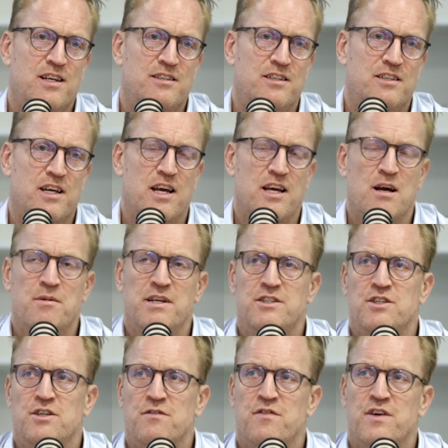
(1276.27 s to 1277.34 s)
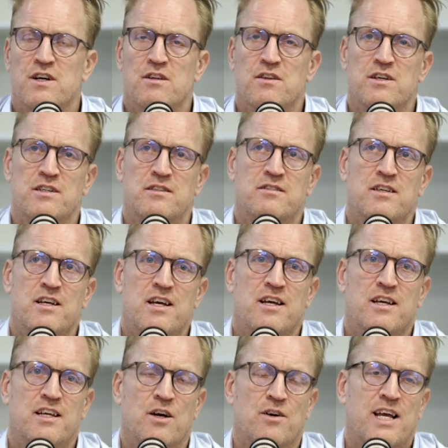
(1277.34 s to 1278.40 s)
Didier, I mean, do you feel that
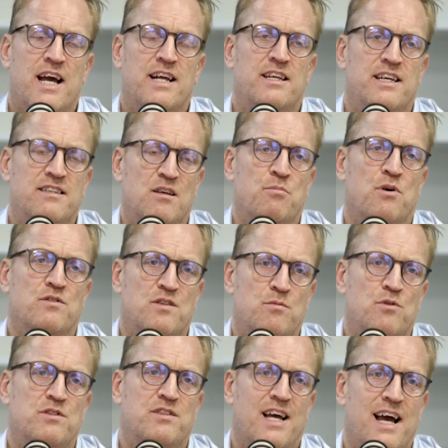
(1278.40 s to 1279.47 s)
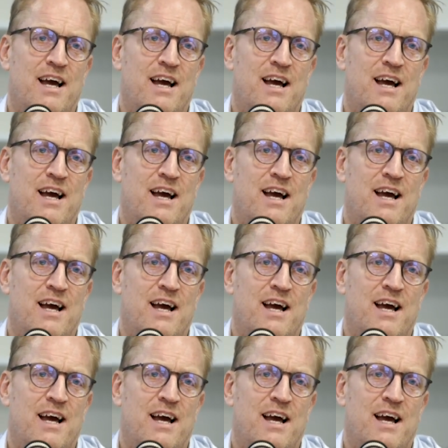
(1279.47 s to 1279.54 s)
is it possible to